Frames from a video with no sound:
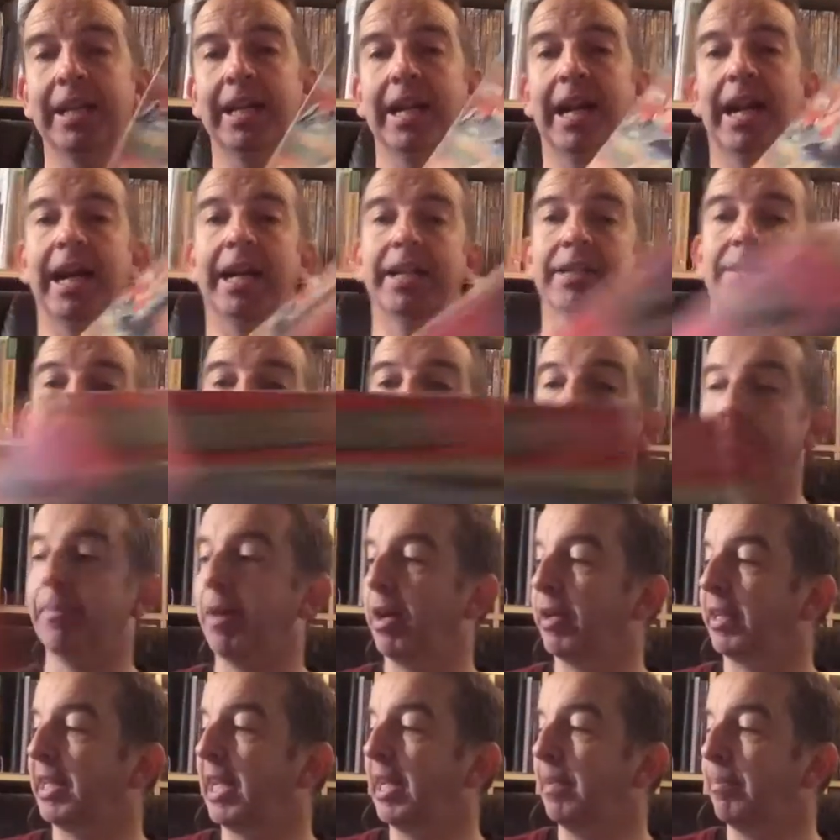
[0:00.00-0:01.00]
And
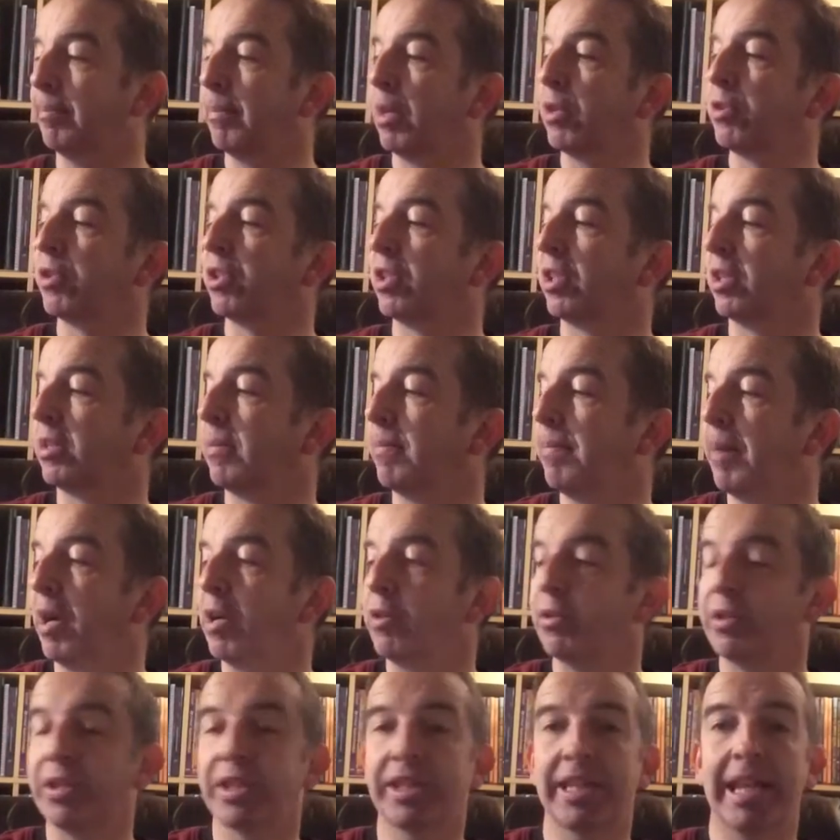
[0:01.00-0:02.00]
I keep most of the
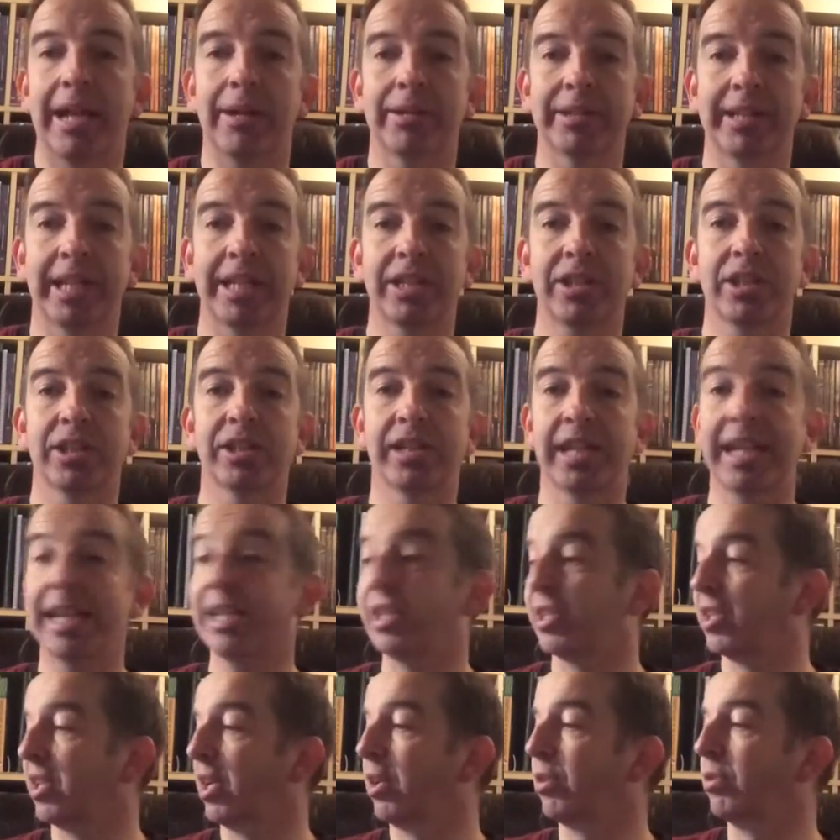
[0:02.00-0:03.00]
components nowadays because
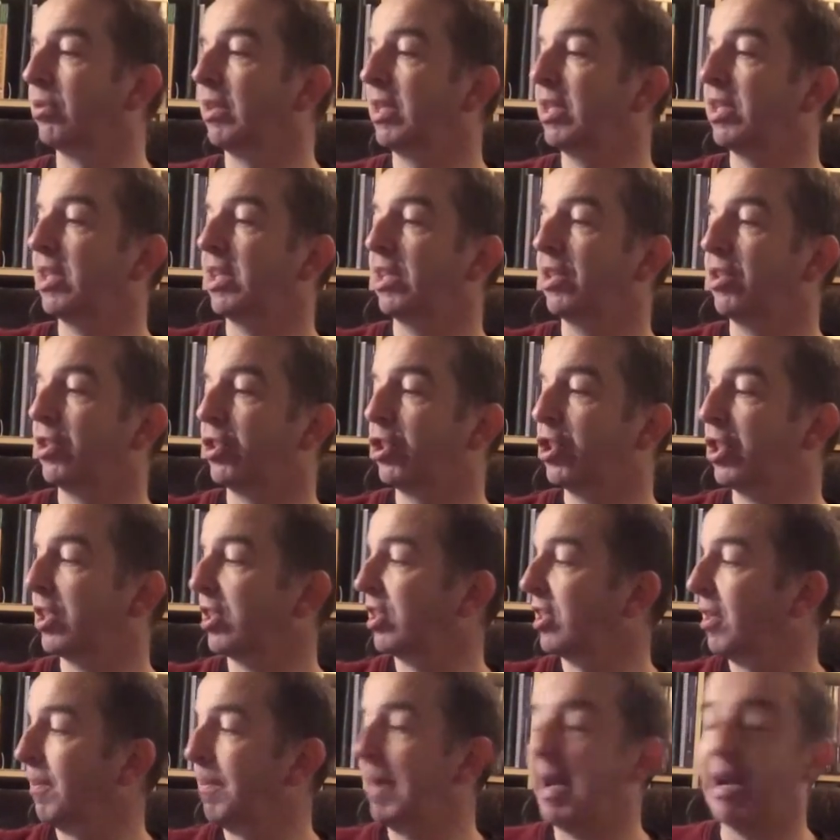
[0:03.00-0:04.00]
it's in
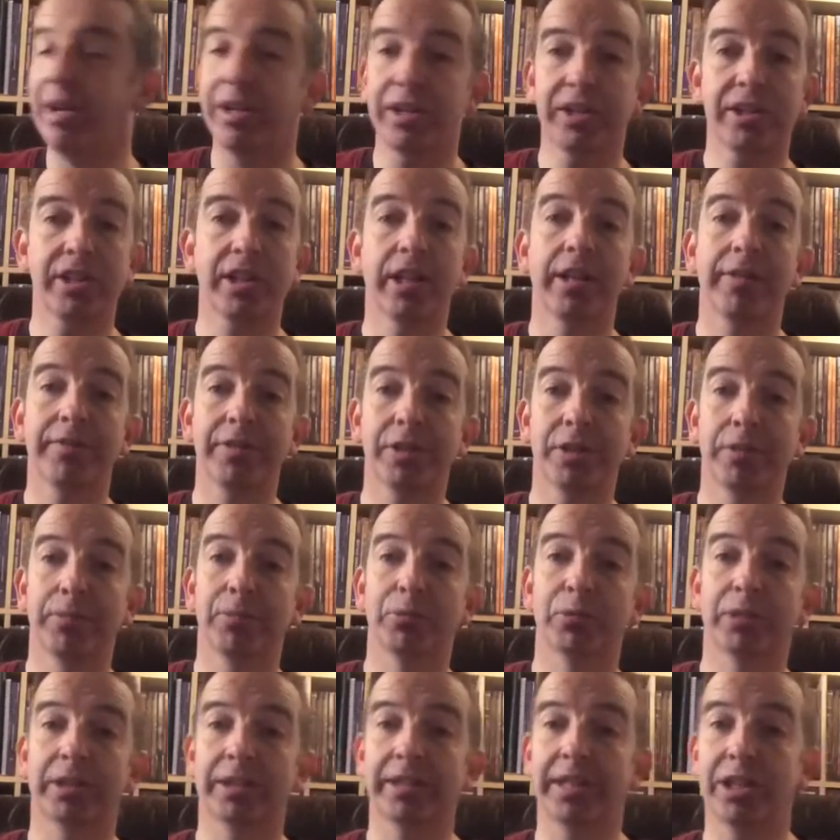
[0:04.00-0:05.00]
just about a
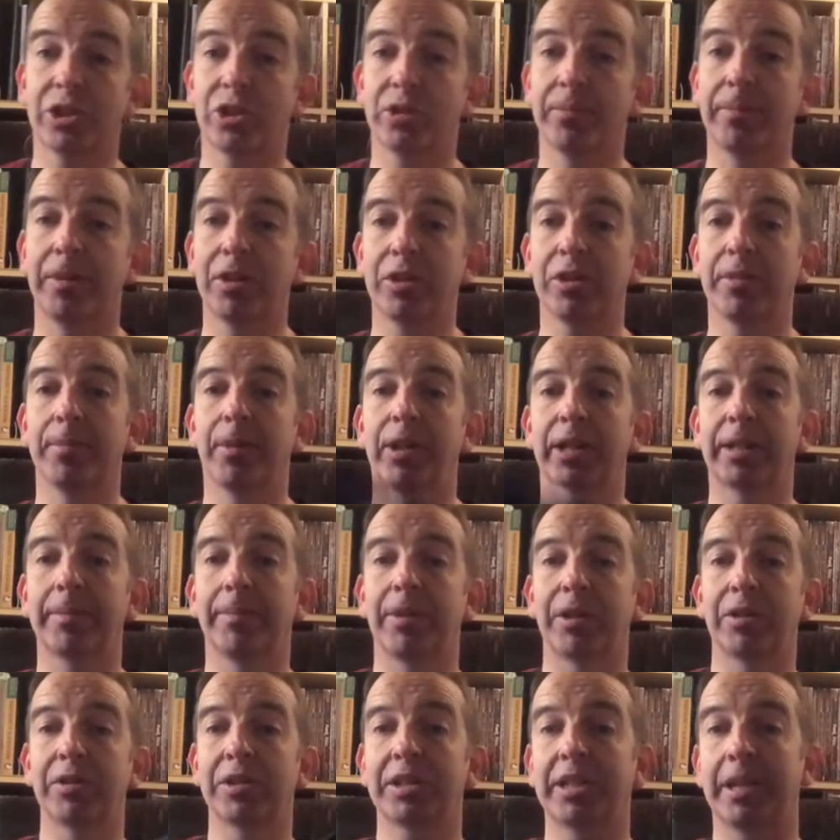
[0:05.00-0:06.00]
serviceable condition. Most of my
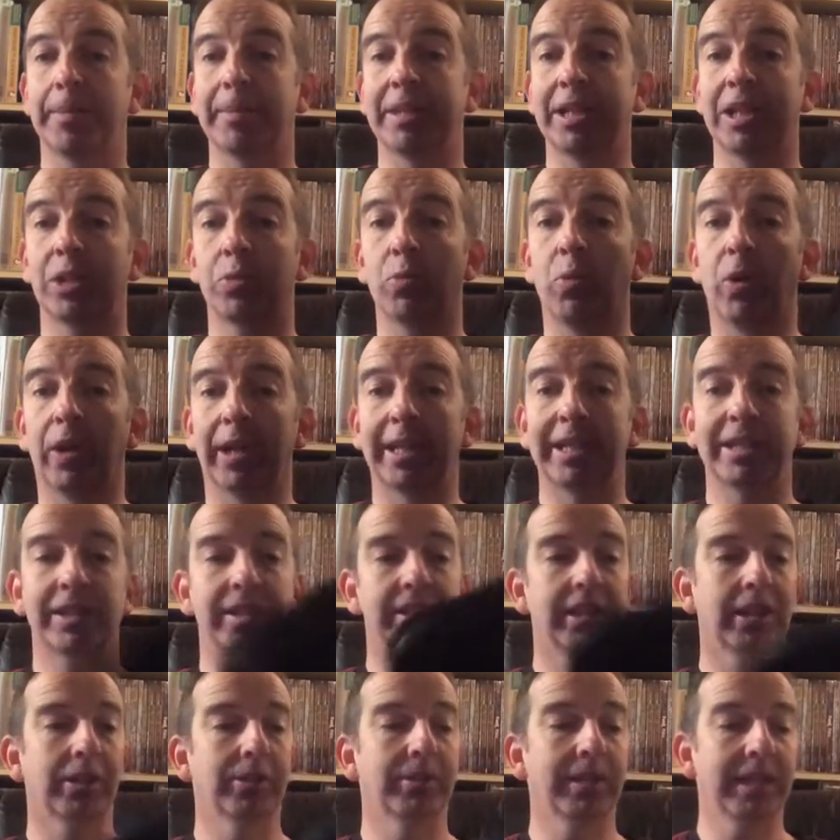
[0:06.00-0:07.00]
components come in this wallet.
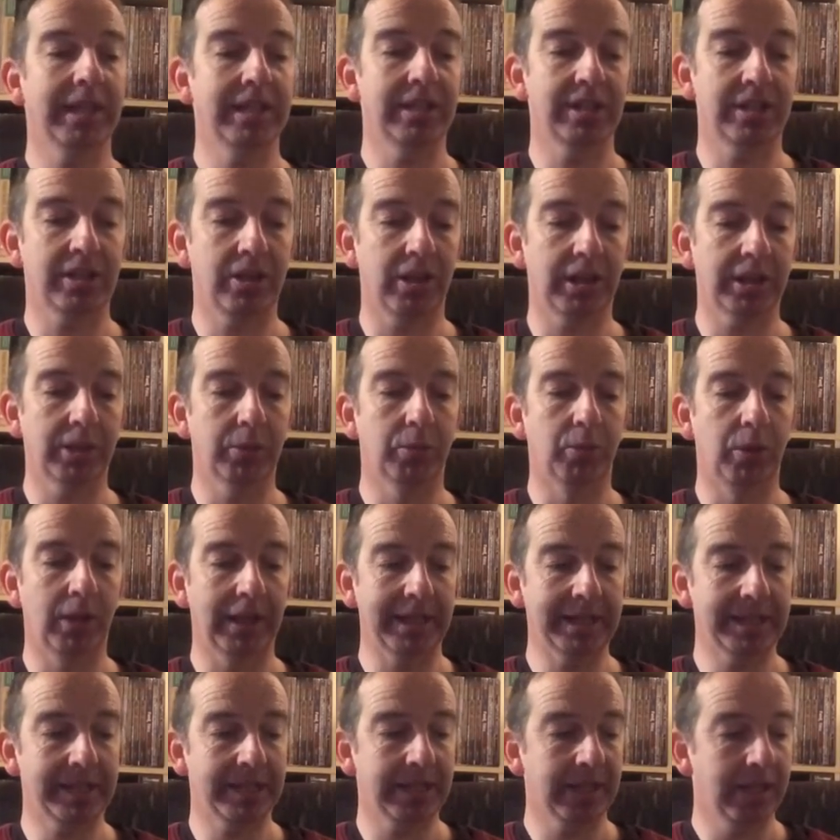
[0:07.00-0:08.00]
So inside the
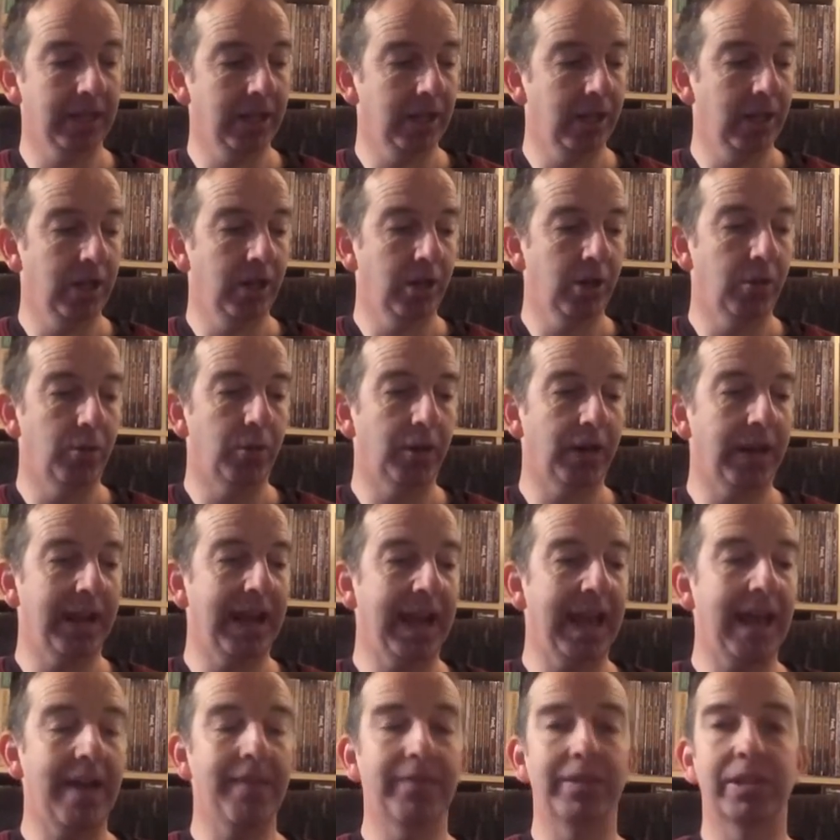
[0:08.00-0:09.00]
wallet, what I
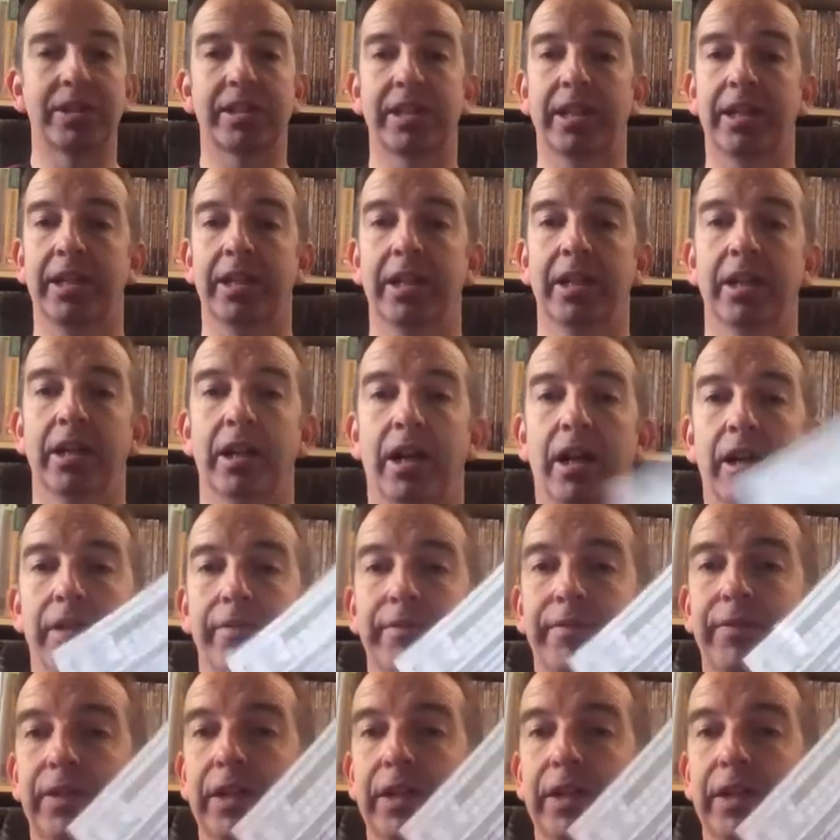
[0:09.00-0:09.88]
have is I've